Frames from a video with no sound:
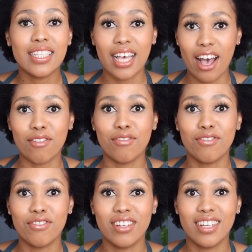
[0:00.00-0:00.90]
tough,
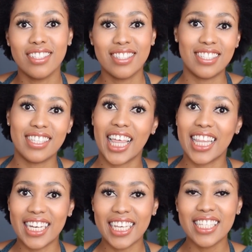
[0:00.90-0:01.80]
to say
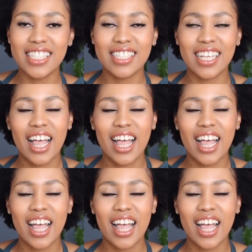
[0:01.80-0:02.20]
the least.